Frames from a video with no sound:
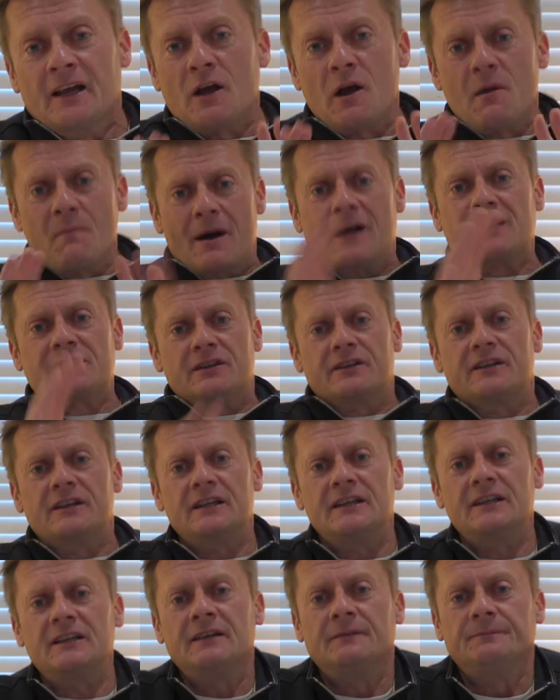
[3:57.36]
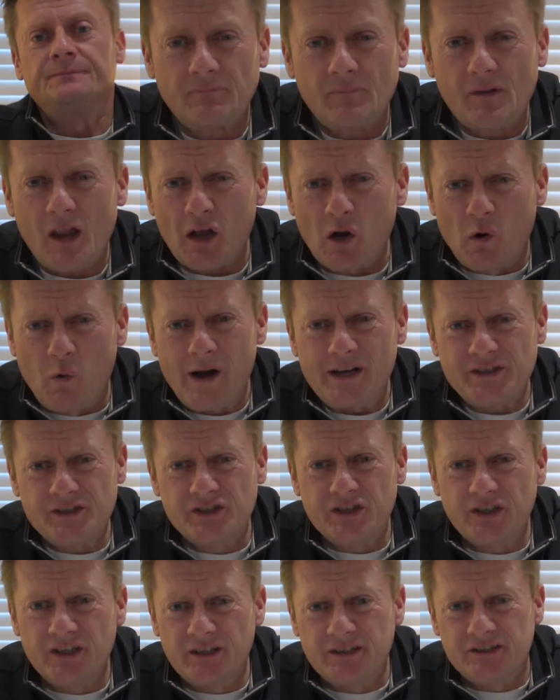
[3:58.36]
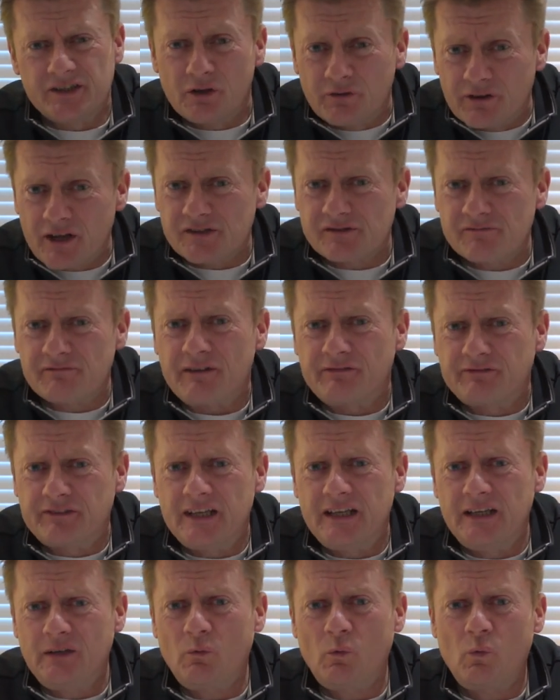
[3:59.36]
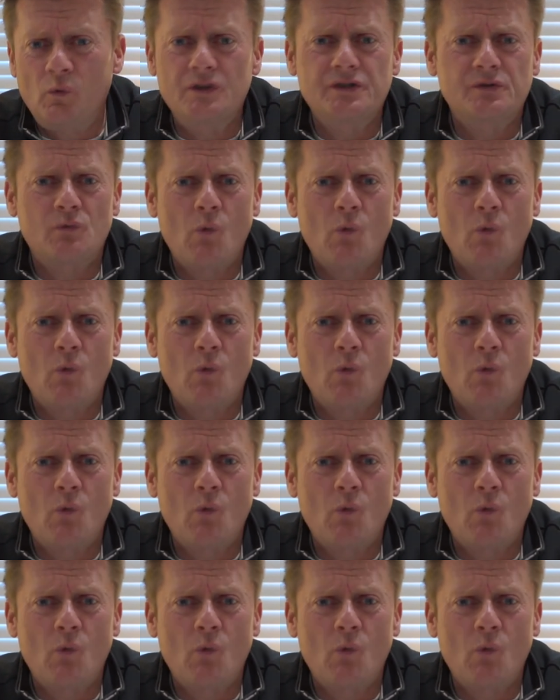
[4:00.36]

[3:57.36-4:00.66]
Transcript: Going back to the question, 2015 was